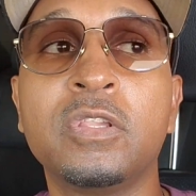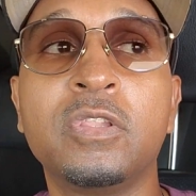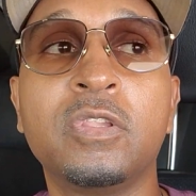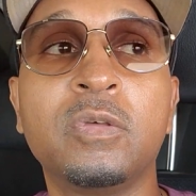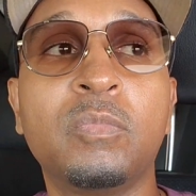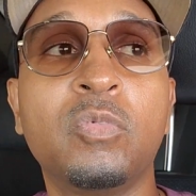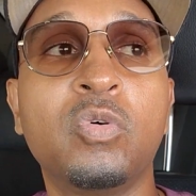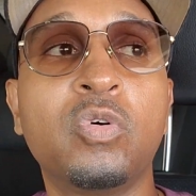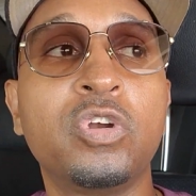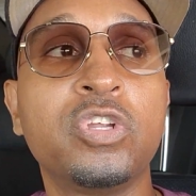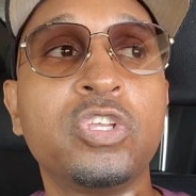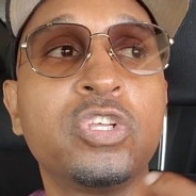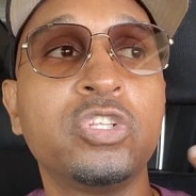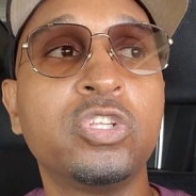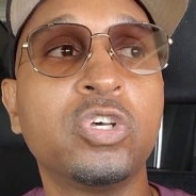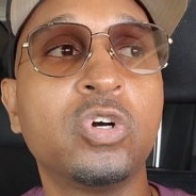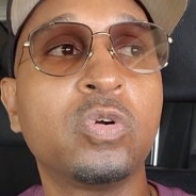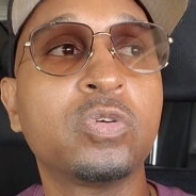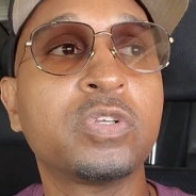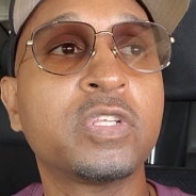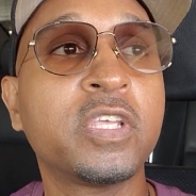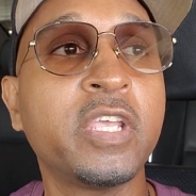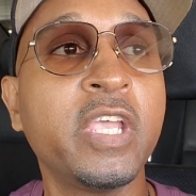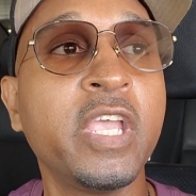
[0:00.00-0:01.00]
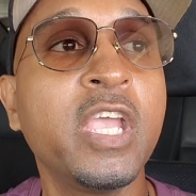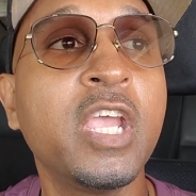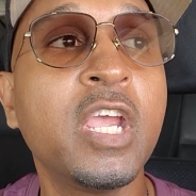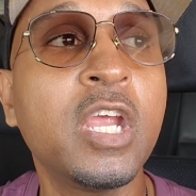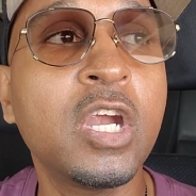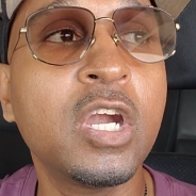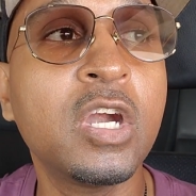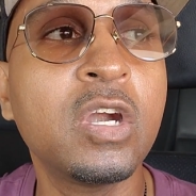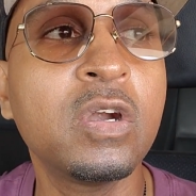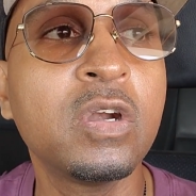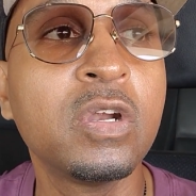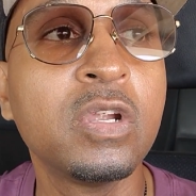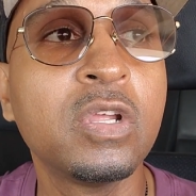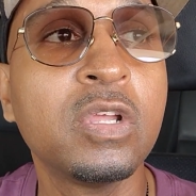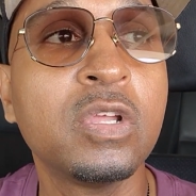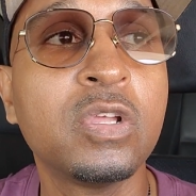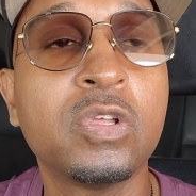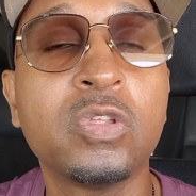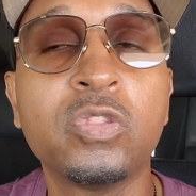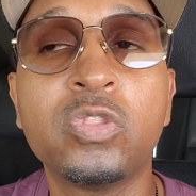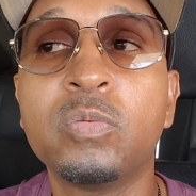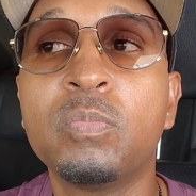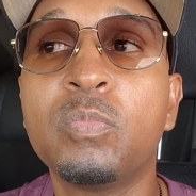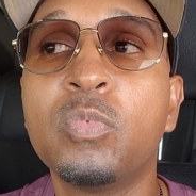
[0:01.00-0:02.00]
The more you don't care,
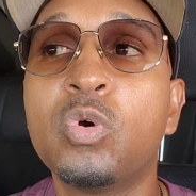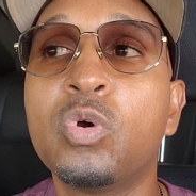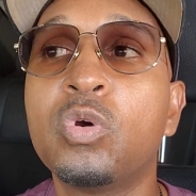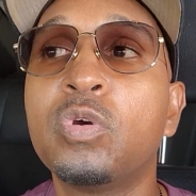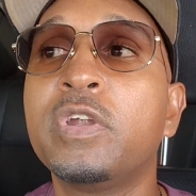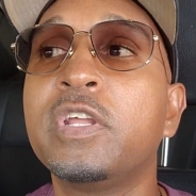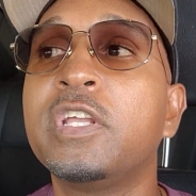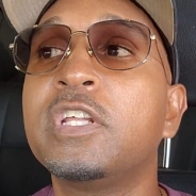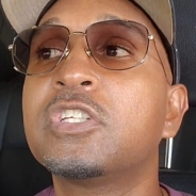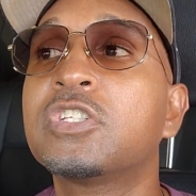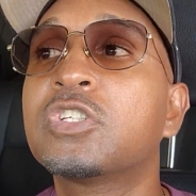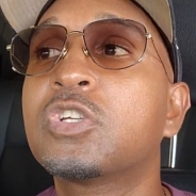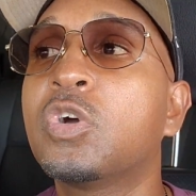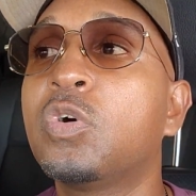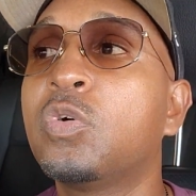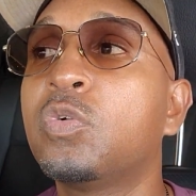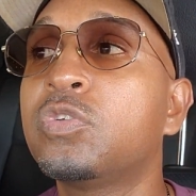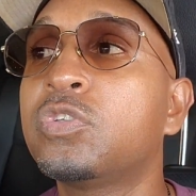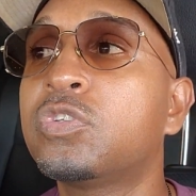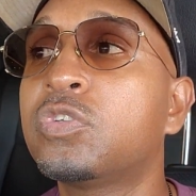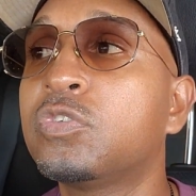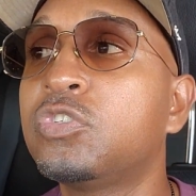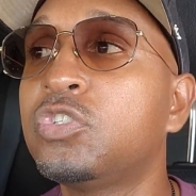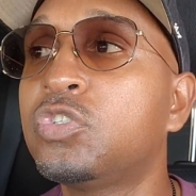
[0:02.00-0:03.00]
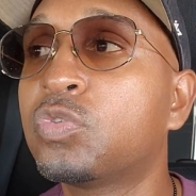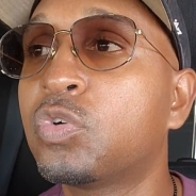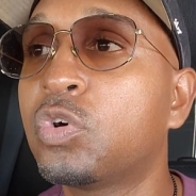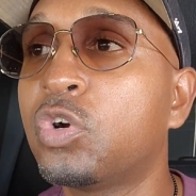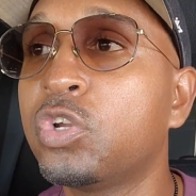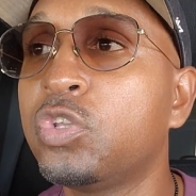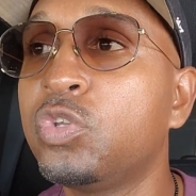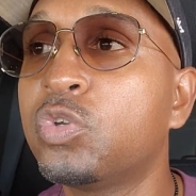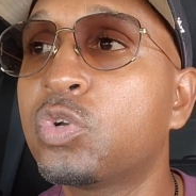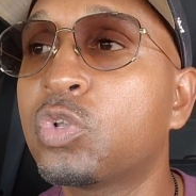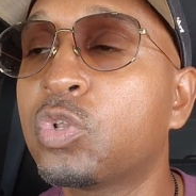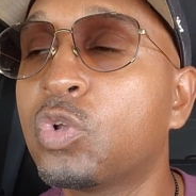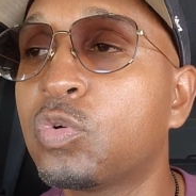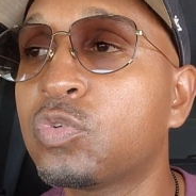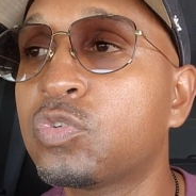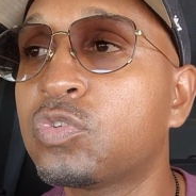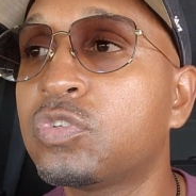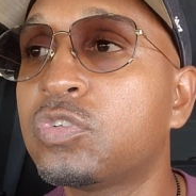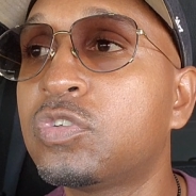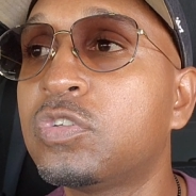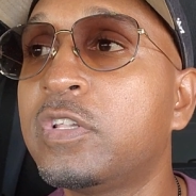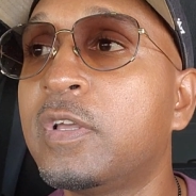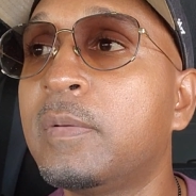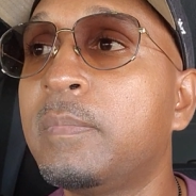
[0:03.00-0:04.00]
the more it's going to draw you
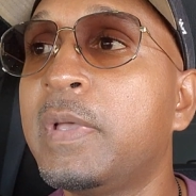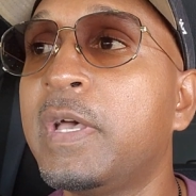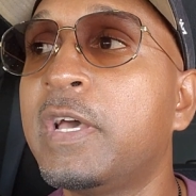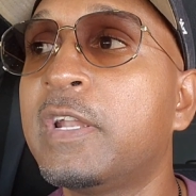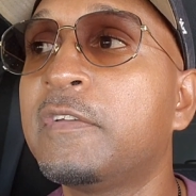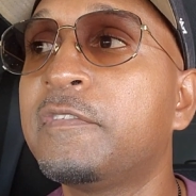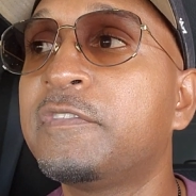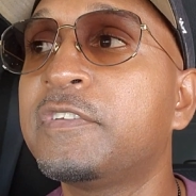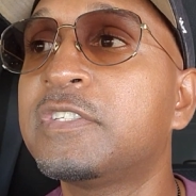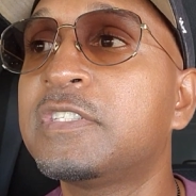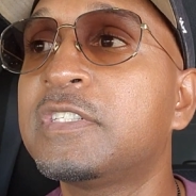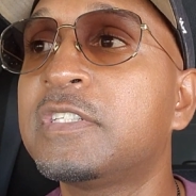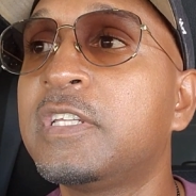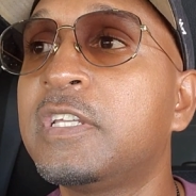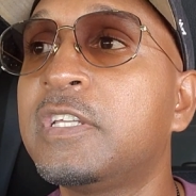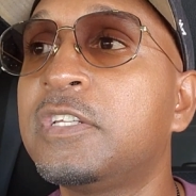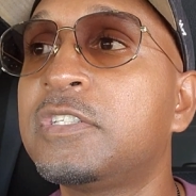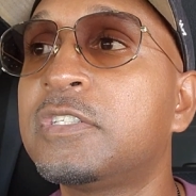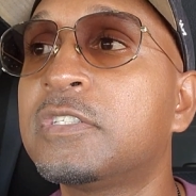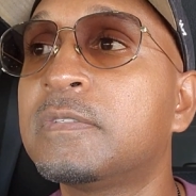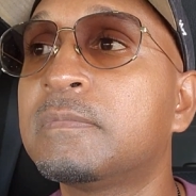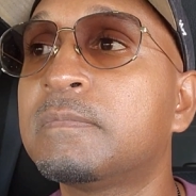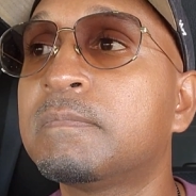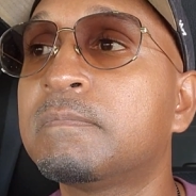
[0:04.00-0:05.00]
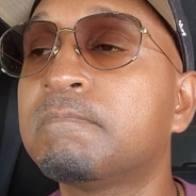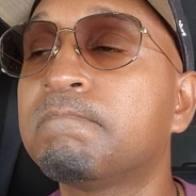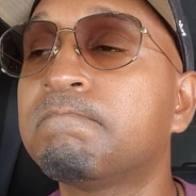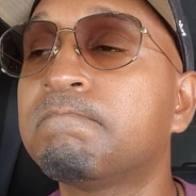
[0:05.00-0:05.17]
closer to that manifestation.